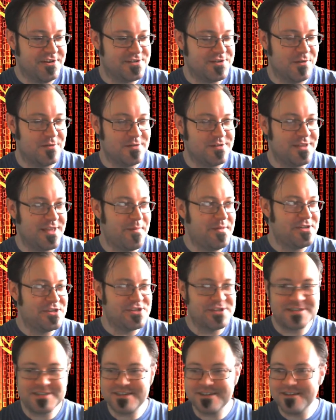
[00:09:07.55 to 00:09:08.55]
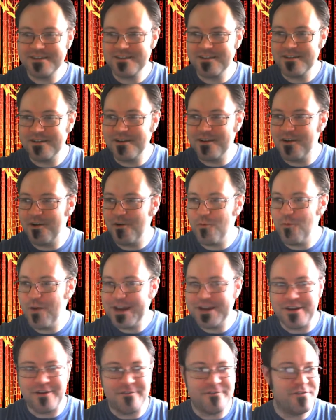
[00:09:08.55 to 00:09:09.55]
So let me just
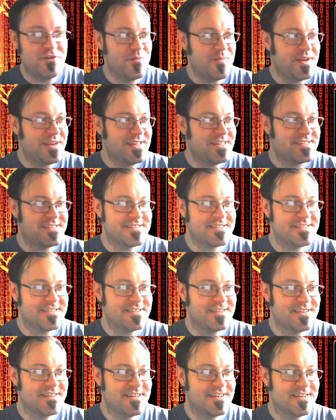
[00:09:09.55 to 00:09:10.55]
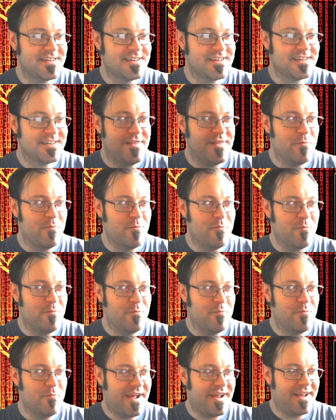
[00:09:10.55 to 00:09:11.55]
wait a few minutes and then we'll come
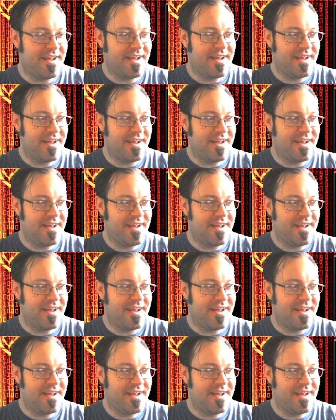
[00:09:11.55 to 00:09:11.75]
back.